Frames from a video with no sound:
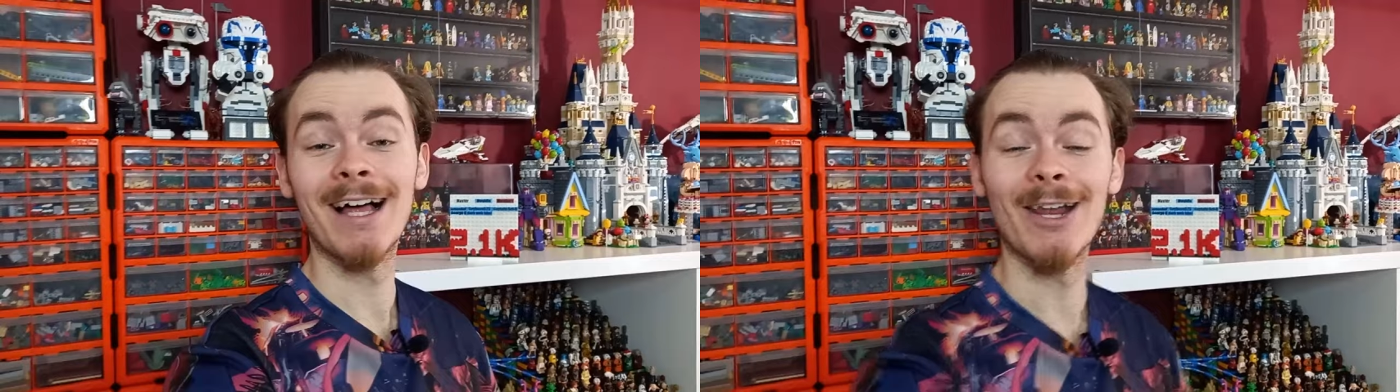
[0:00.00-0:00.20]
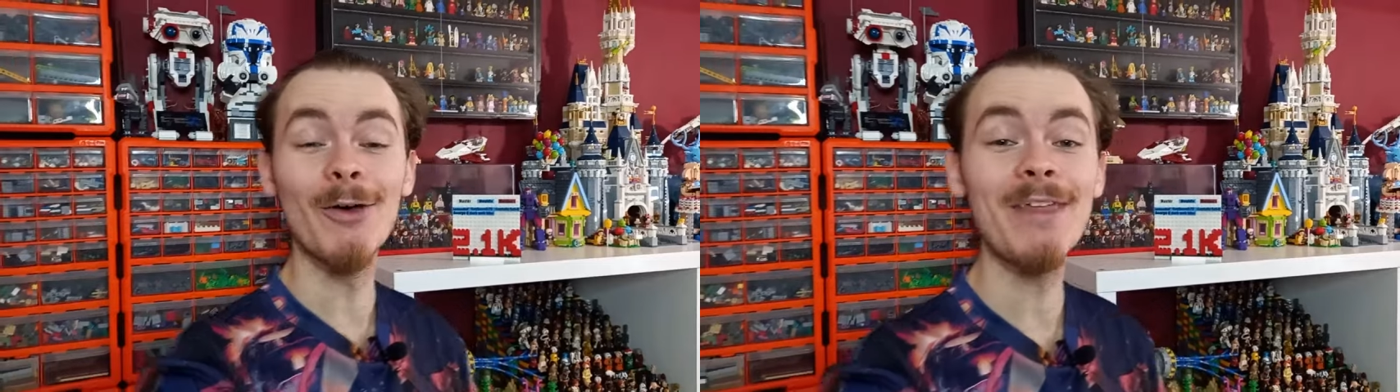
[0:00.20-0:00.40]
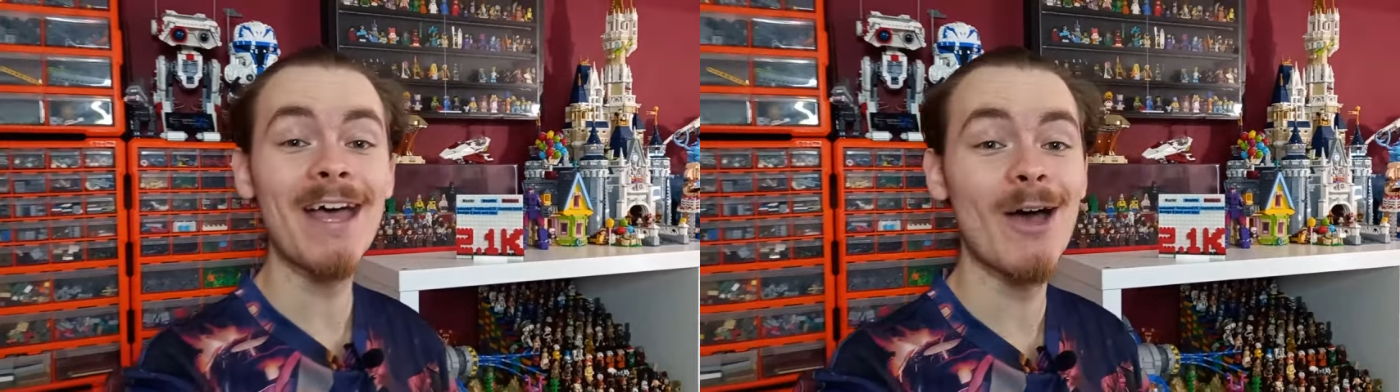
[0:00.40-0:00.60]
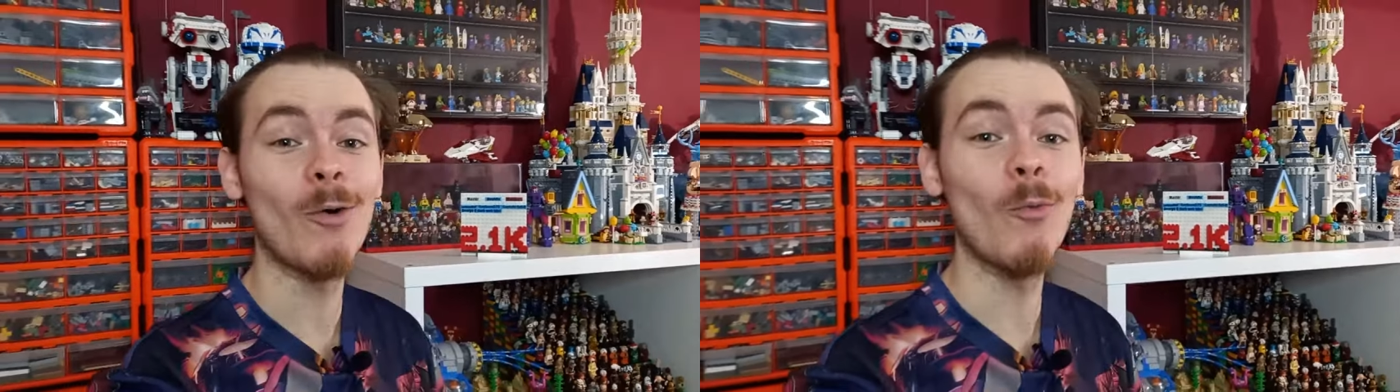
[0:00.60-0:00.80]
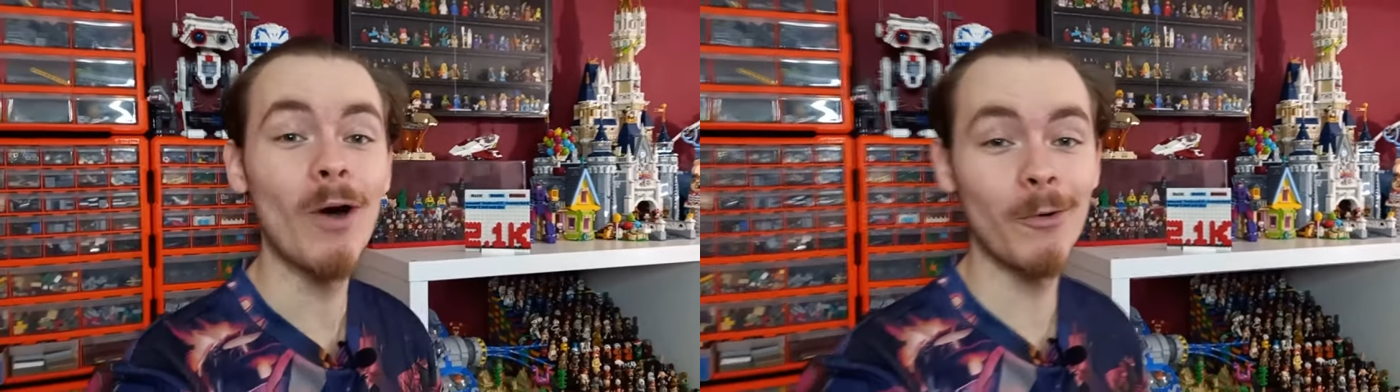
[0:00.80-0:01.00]
Hello there
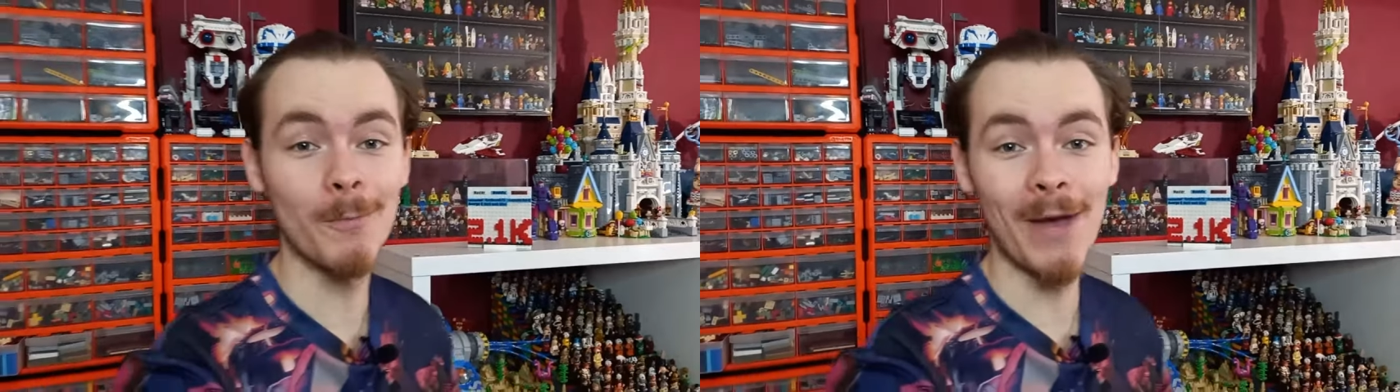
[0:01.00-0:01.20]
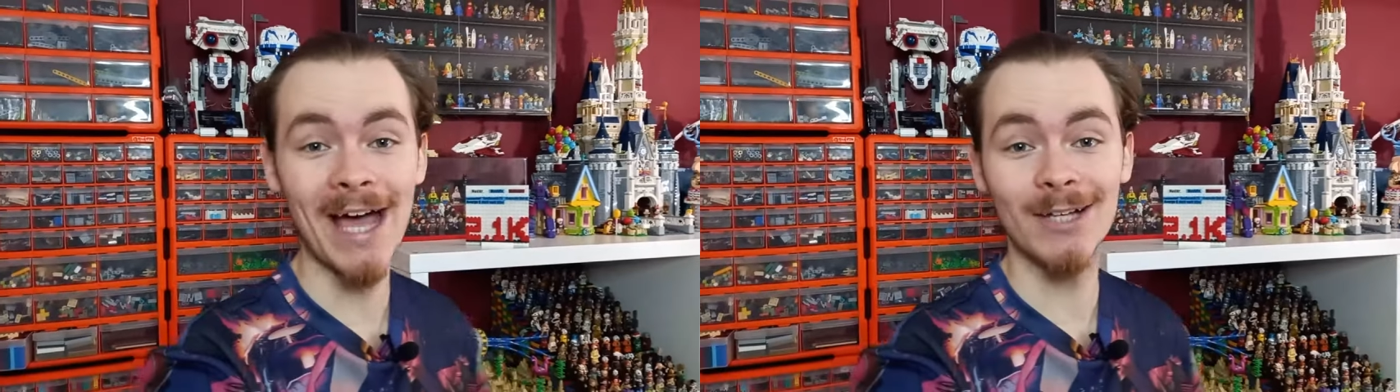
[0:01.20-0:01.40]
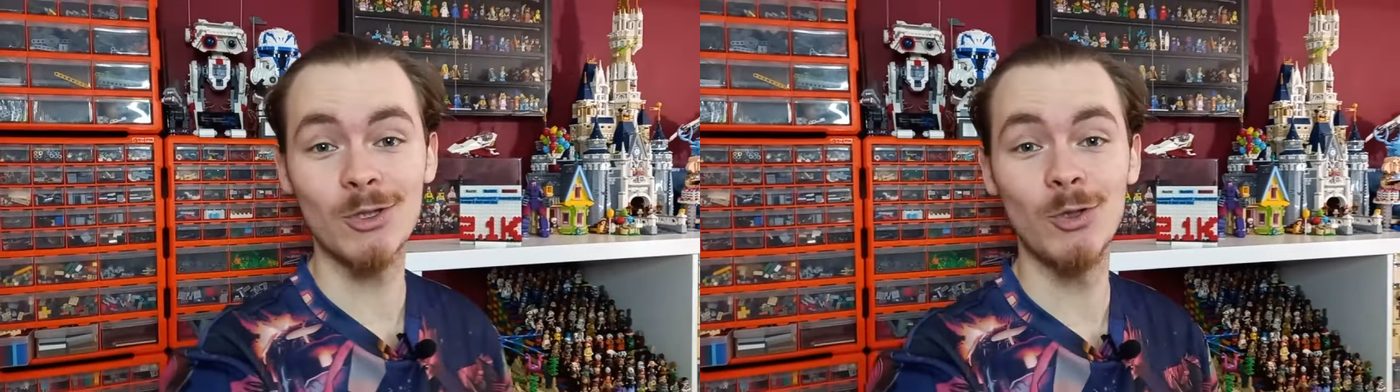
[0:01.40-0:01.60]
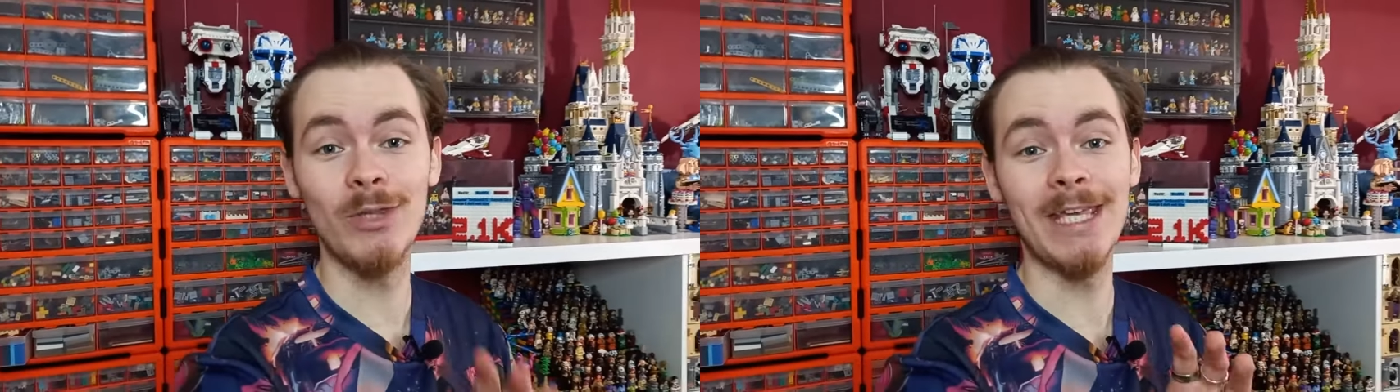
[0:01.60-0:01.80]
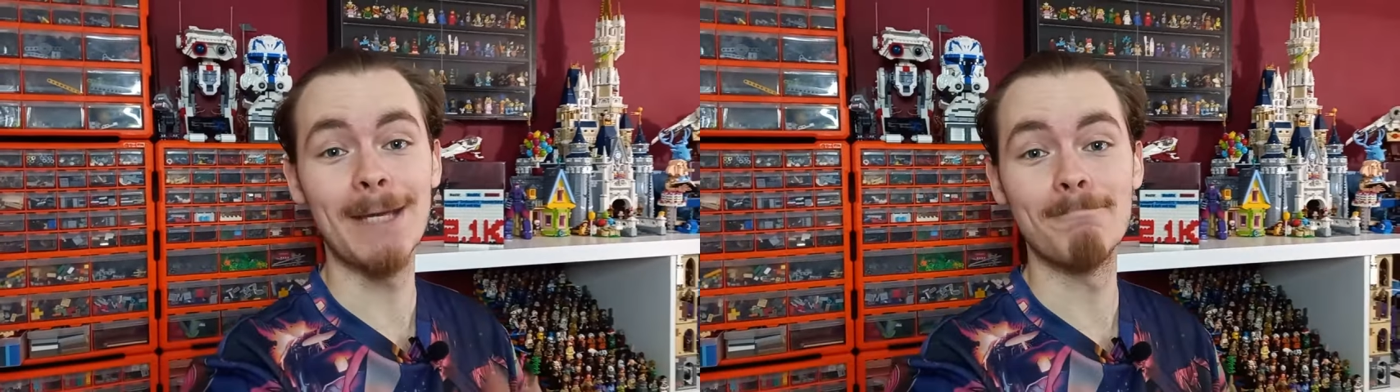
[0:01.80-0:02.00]
and welcome back to the